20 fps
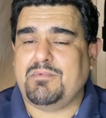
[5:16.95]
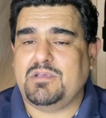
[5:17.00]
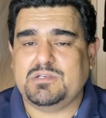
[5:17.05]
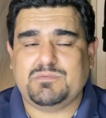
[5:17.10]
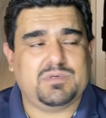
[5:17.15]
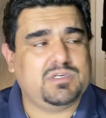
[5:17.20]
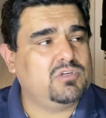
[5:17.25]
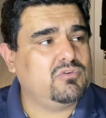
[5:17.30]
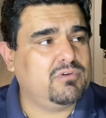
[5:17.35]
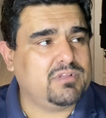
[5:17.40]
He's
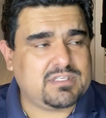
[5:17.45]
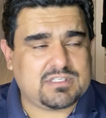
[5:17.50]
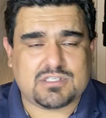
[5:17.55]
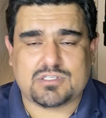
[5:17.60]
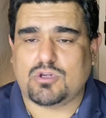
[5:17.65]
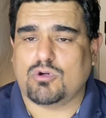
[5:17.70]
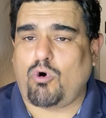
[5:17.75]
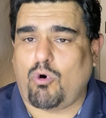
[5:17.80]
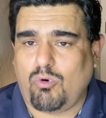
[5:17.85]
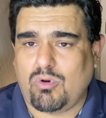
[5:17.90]
been doing this
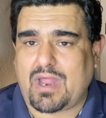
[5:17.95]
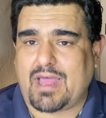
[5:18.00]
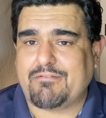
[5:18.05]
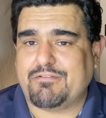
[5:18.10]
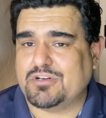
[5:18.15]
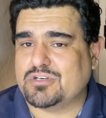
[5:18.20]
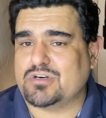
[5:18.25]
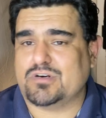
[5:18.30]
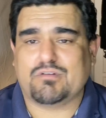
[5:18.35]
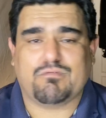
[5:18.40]
his whole life.
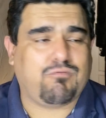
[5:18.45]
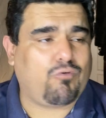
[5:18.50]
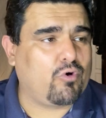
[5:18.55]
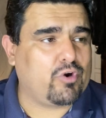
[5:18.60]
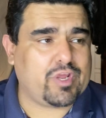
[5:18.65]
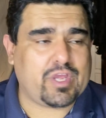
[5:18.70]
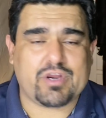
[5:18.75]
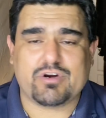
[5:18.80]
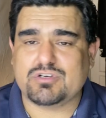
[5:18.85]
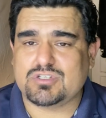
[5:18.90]
He turned
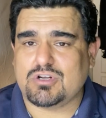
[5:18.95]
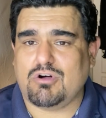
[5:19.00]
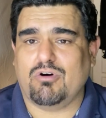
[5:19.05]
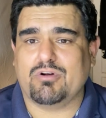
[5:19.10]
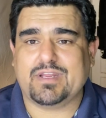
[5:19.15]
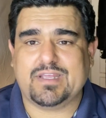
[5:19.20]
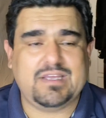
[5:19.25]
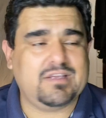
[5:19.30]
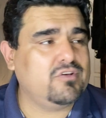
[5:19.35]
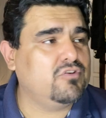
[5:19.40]
40 years
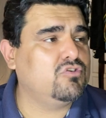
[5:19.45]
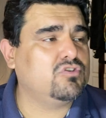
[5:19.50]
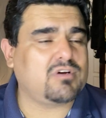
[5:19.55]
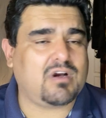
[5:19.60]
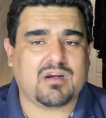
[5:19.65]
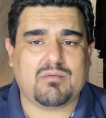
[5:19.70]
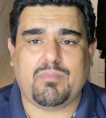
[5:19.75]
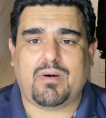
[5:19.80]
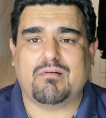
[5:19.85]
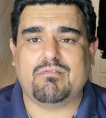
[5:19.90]
old. He, you
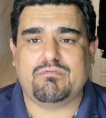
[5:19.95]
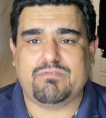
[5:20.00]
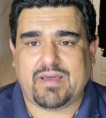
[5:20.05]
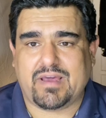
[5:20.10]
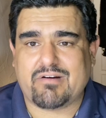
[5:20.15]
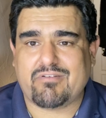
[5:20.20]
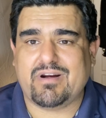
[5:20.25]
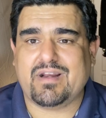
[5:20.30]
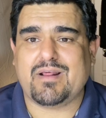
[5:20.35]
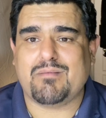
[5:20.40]
talk about
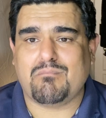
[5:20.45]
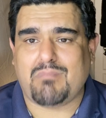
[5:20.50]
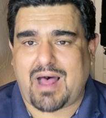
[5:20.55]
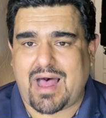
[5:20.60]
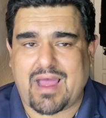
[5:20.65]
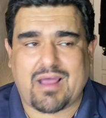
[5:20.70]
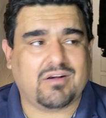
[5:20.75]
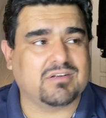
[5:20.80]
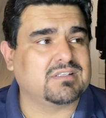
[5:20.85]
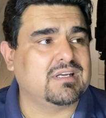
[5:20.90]
veteran and
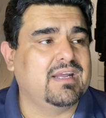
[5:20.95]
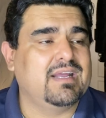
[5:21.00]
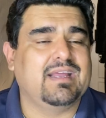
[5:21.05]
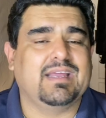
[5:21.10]
miles.